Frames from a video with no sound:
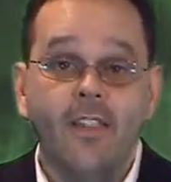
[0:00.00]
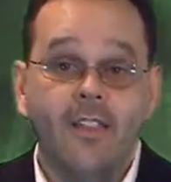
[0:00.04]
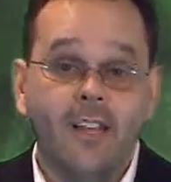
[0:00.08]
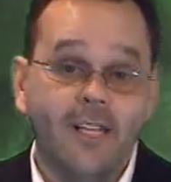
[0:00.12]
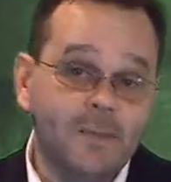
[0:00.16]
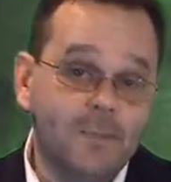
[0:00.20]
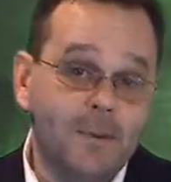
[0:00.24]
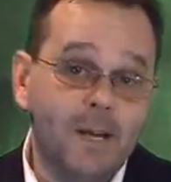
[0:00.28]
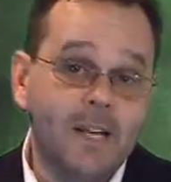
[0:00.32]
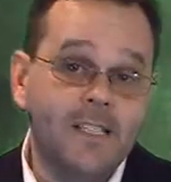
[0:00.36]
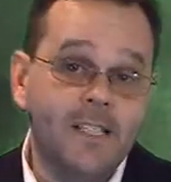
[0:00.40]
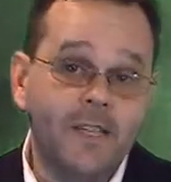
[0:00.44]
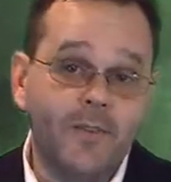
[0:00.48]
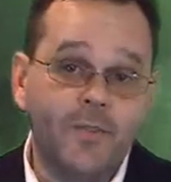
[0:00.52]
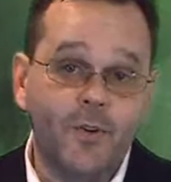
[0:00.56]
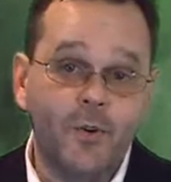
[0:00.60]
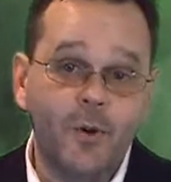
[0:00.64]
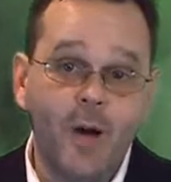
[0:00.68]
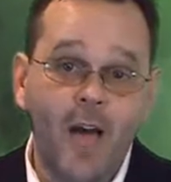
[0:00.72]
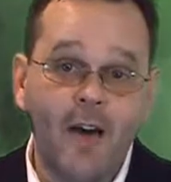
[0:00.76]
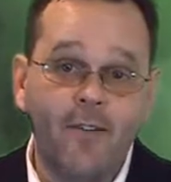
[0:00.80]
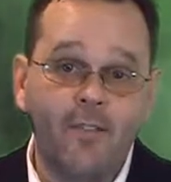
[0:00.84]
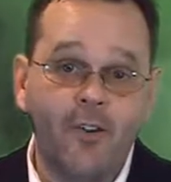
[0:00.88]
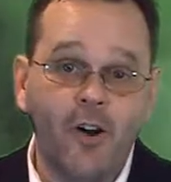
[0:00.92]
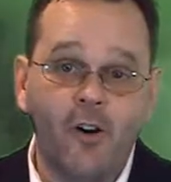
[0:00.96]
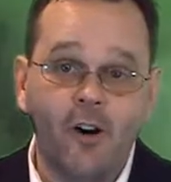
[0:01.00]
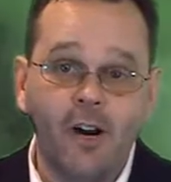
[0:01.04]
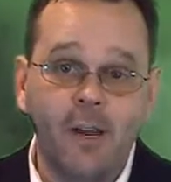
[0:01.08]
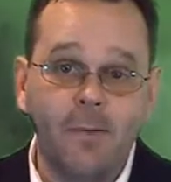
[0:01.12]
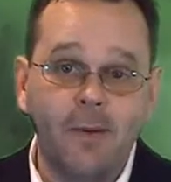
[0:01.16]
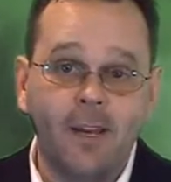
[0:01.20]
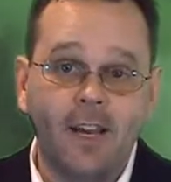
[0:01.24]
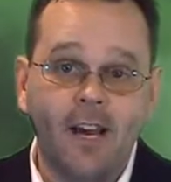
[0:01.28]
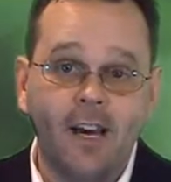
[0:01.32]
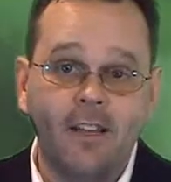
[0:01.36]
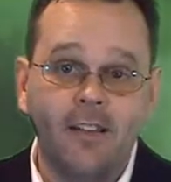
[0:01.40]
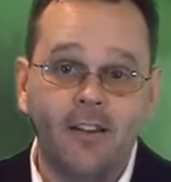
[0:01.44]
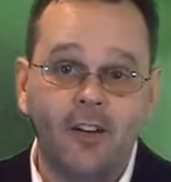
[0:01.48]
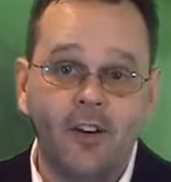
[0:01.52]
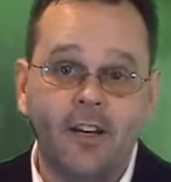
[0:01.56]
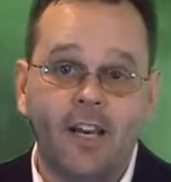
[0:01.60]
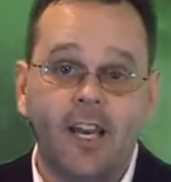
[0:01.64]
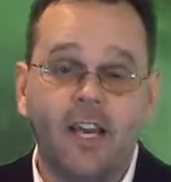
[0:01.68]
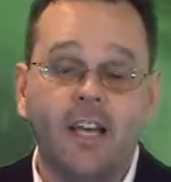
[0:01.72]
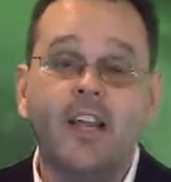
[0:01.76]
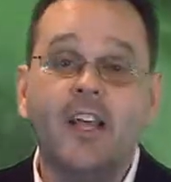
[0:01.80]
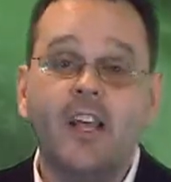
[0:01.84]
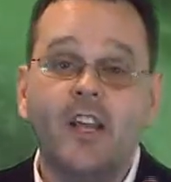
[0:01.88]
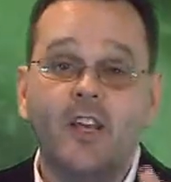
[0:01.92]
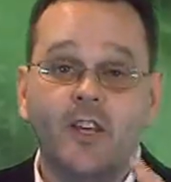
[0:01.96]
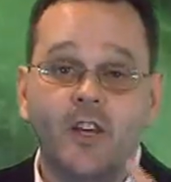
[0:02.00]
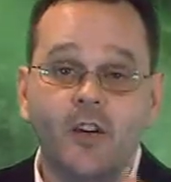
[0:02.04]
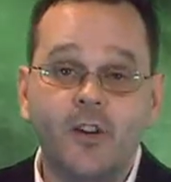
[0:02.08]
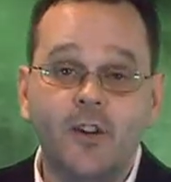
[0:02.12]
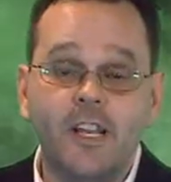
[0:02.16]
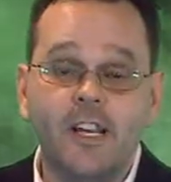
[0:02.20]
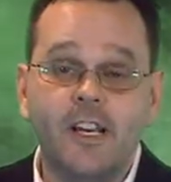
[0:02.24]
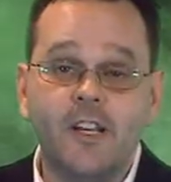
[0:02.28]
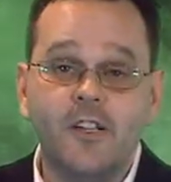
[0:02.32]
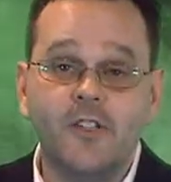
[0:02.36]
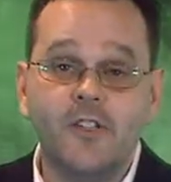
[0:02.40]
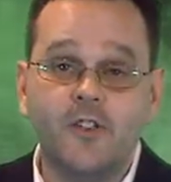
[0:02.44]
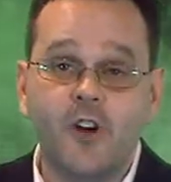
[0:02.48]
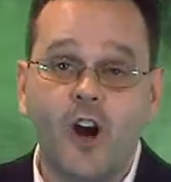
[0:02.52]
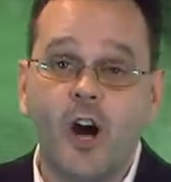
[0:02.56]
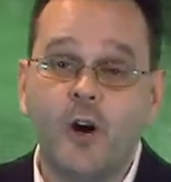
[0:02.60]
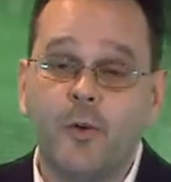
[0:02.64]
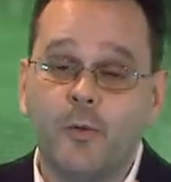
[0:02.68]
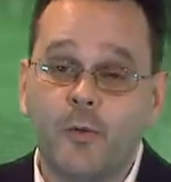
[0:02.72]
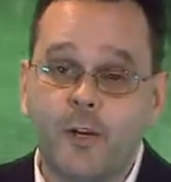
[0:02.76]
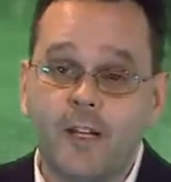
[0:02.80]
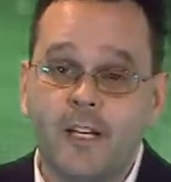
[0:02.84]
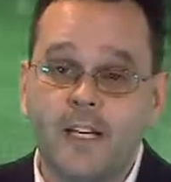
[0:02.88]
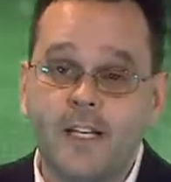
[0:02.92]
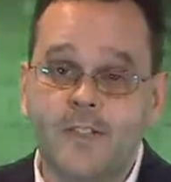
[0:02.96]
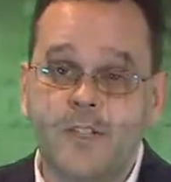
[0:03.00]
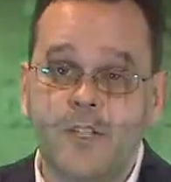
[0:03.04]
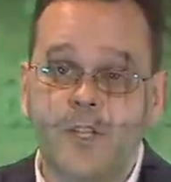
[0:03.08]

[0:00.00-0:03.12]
This means if you haven't already begun looking, you need to start really